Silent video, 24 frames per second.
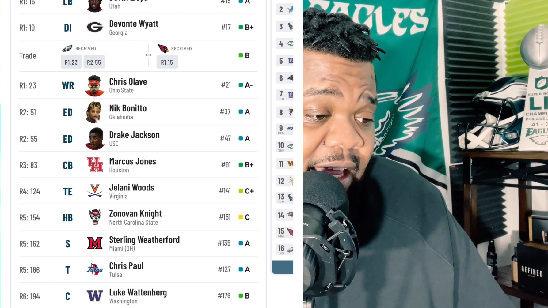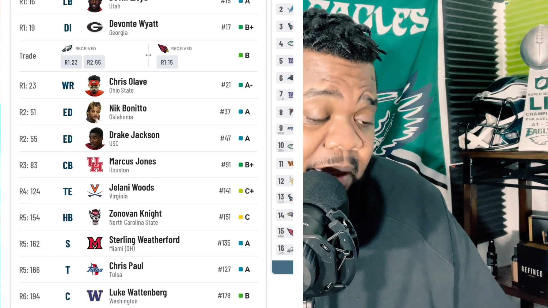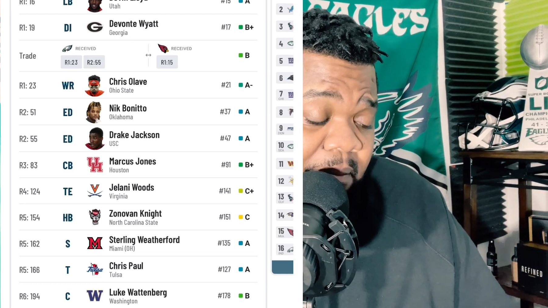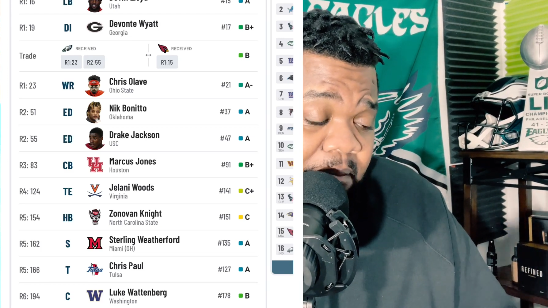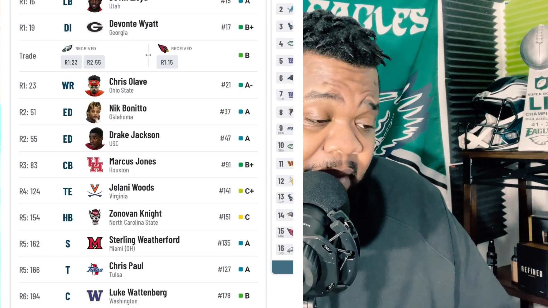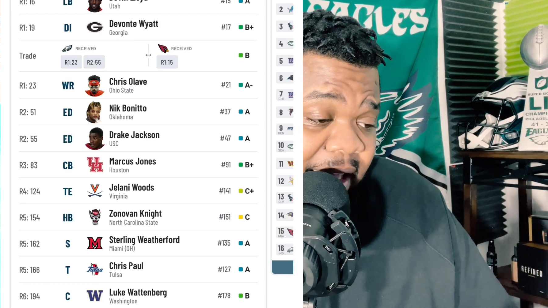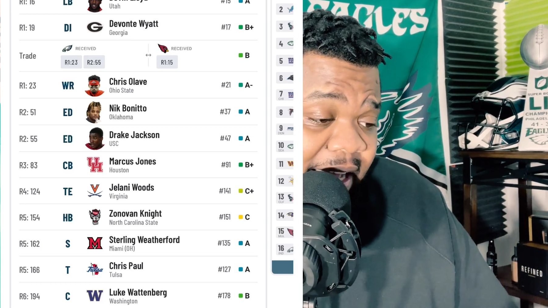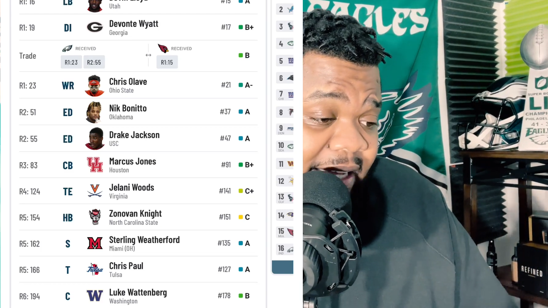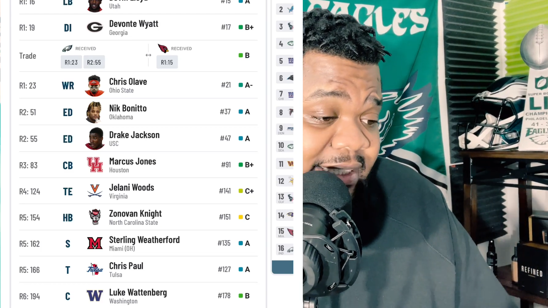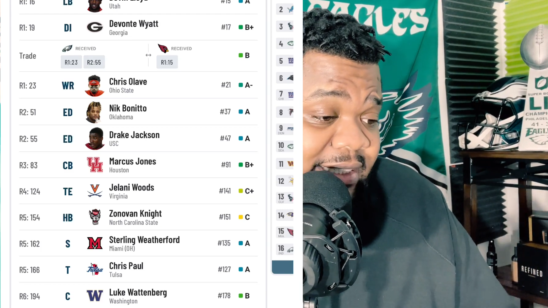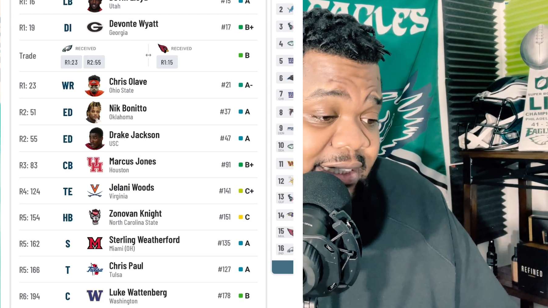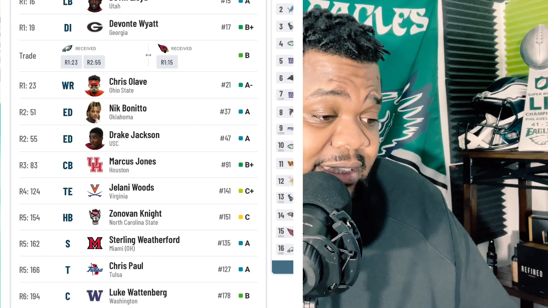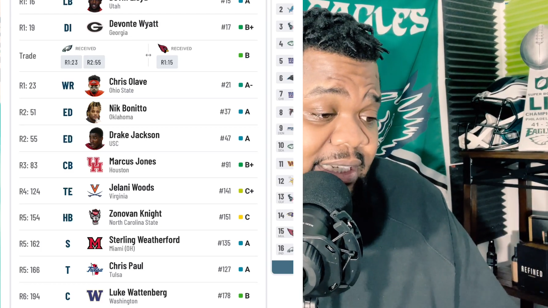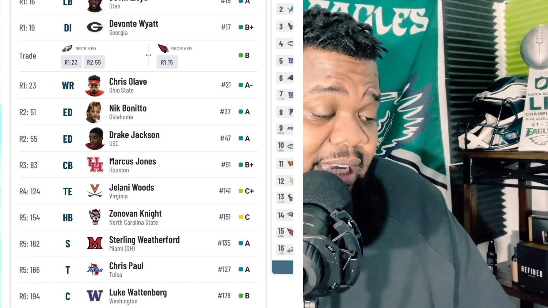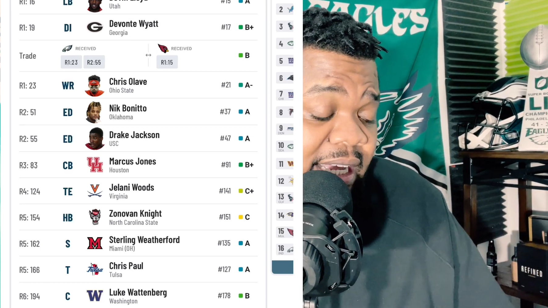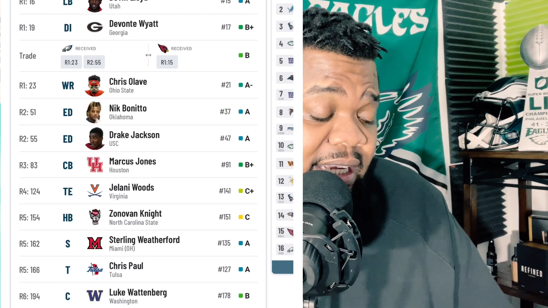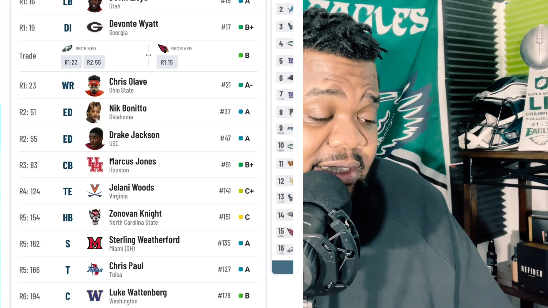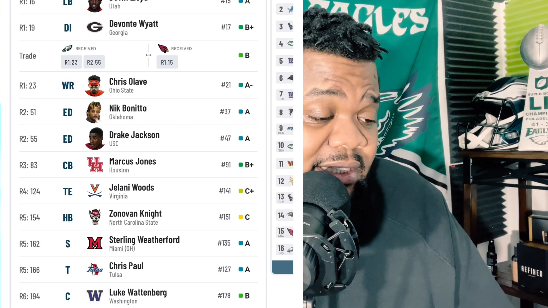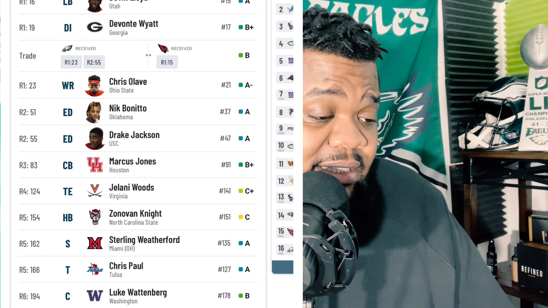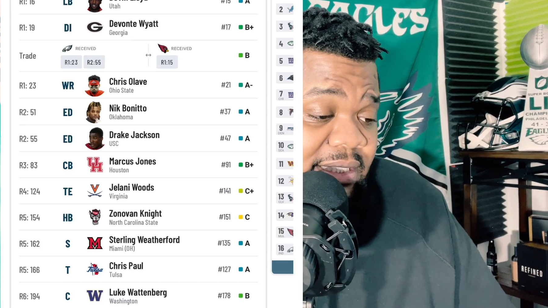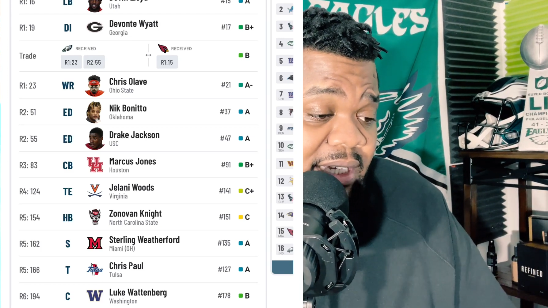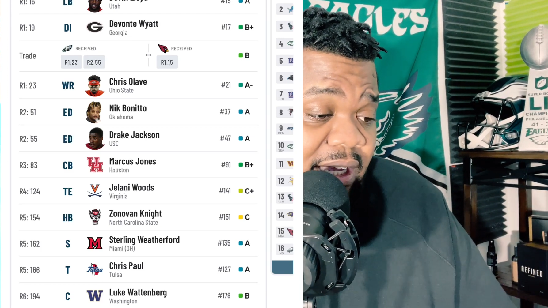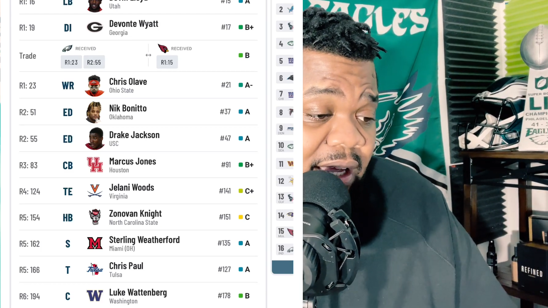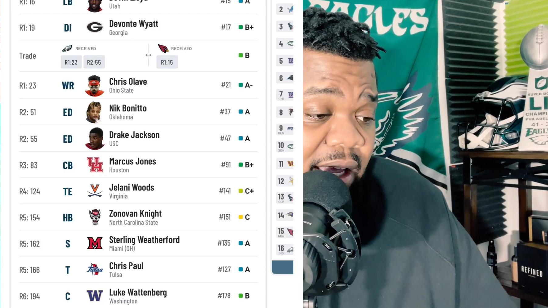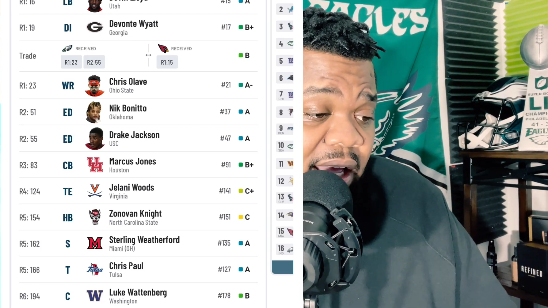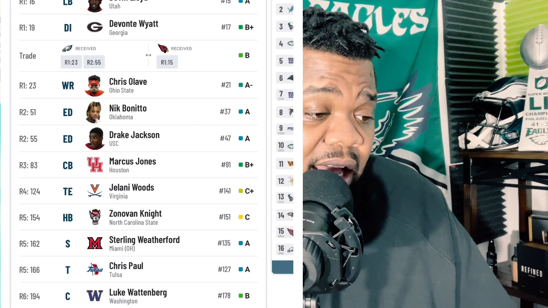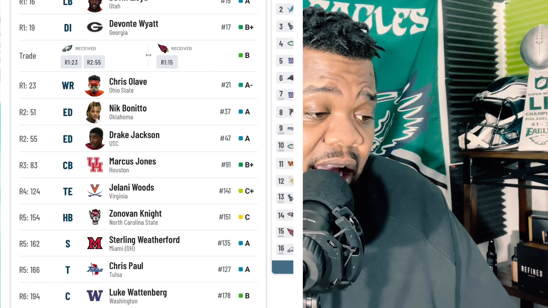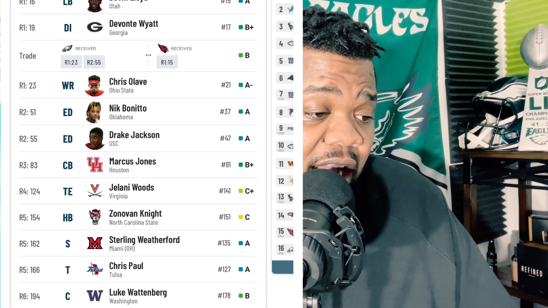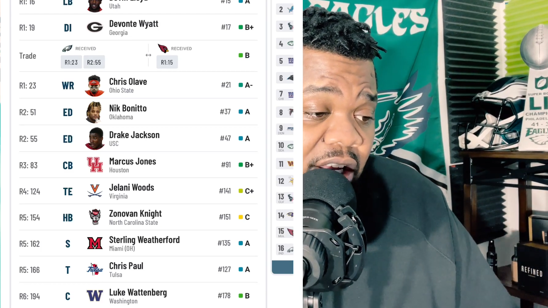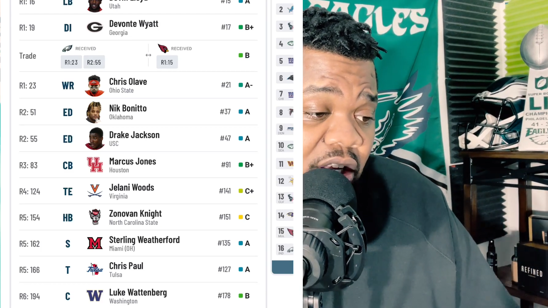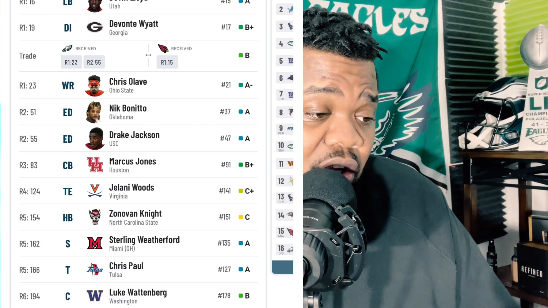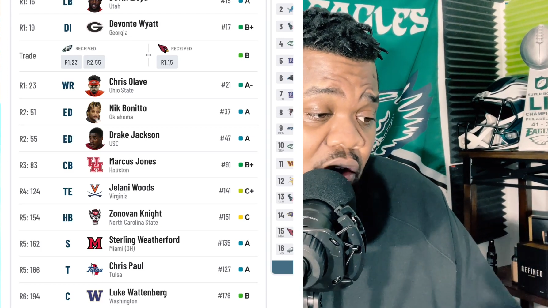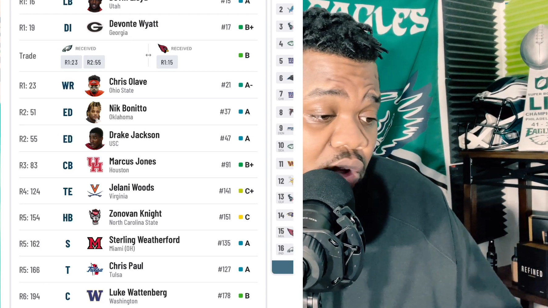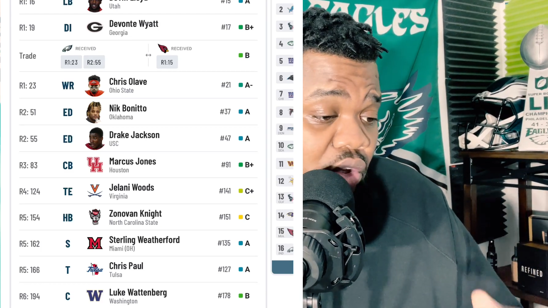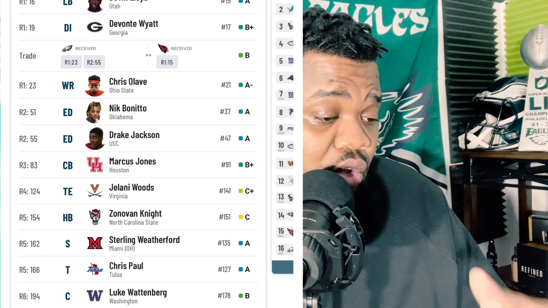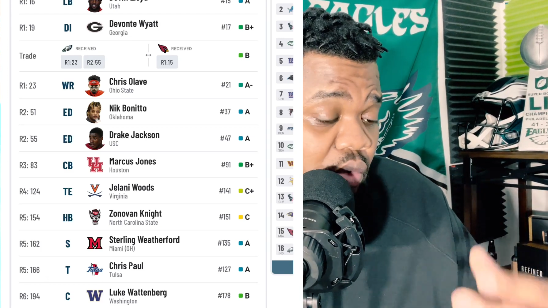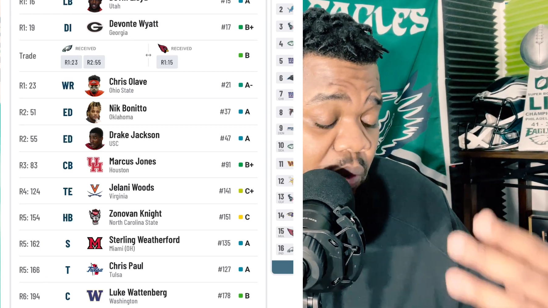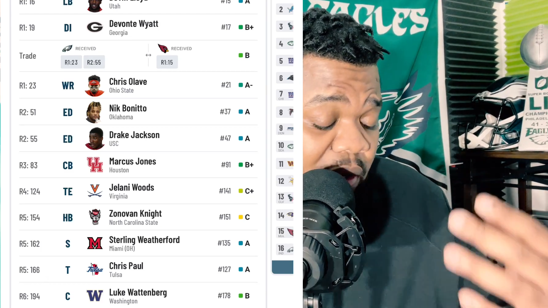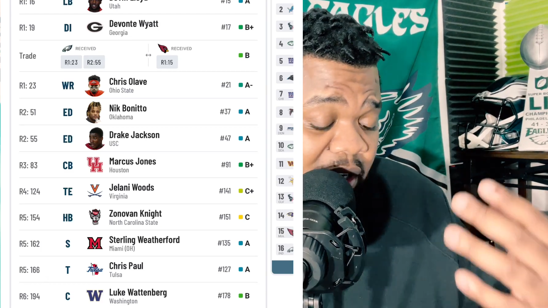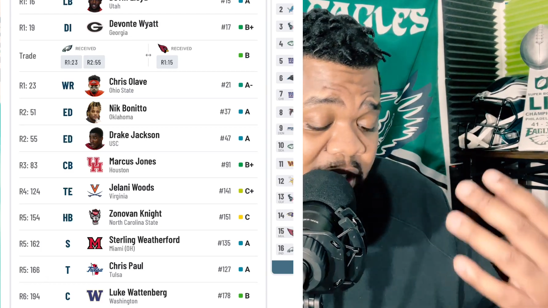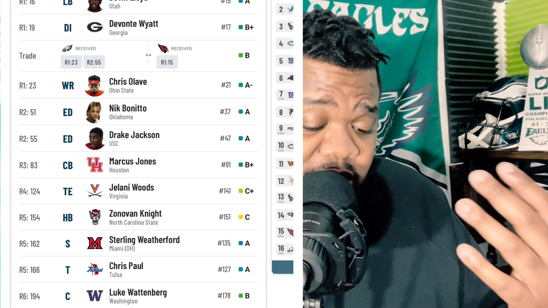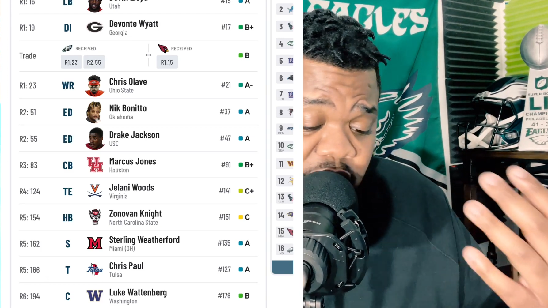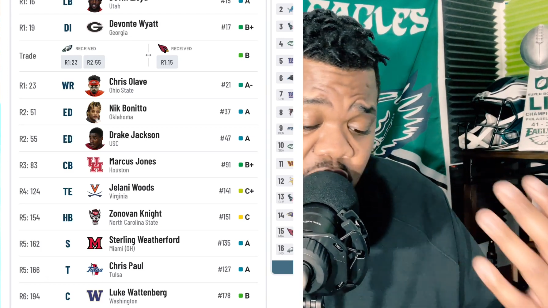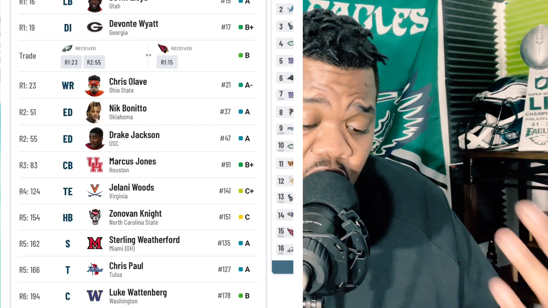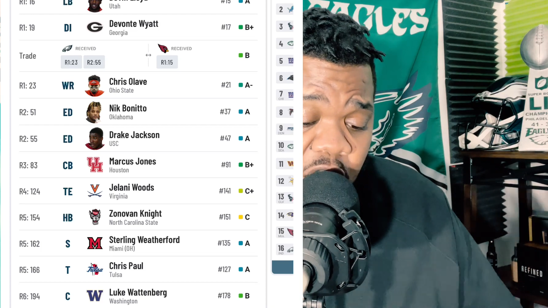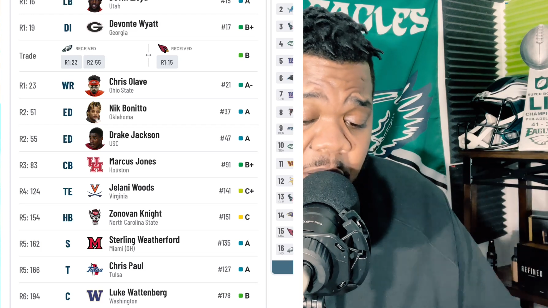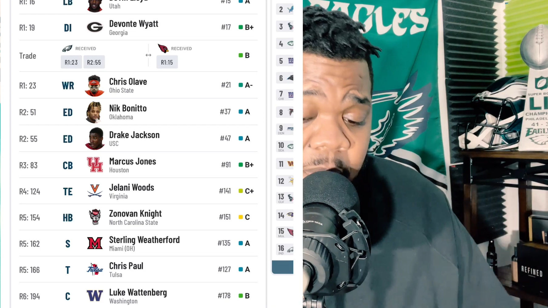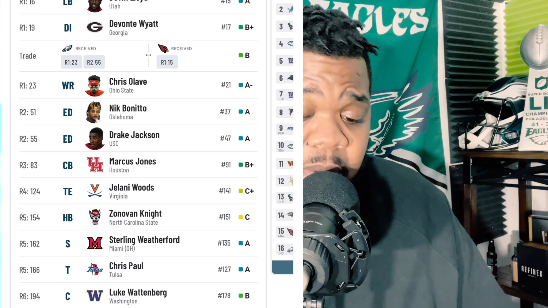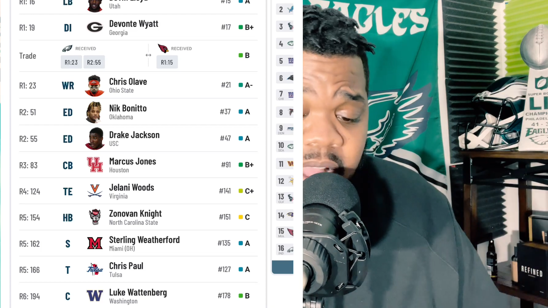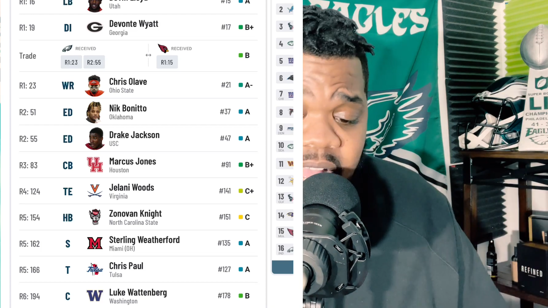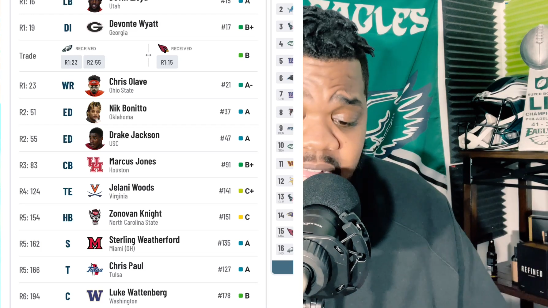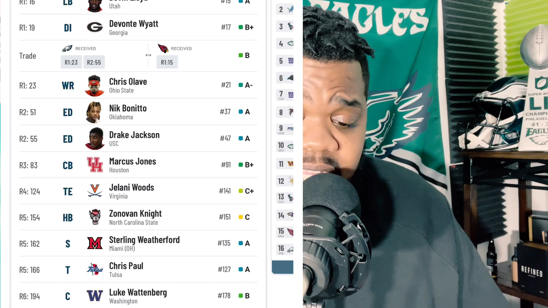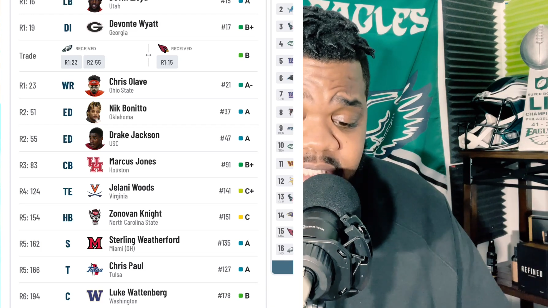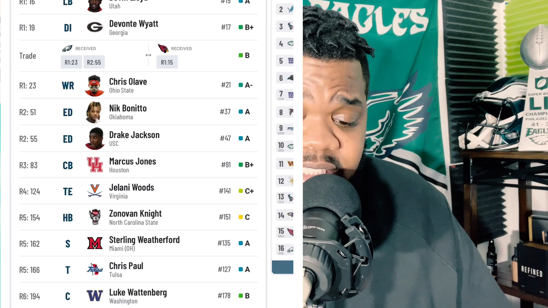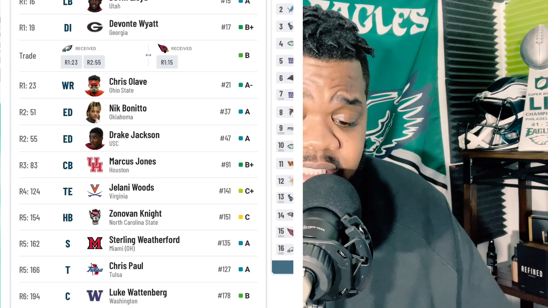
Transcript: It makes sense. I know you want to talk about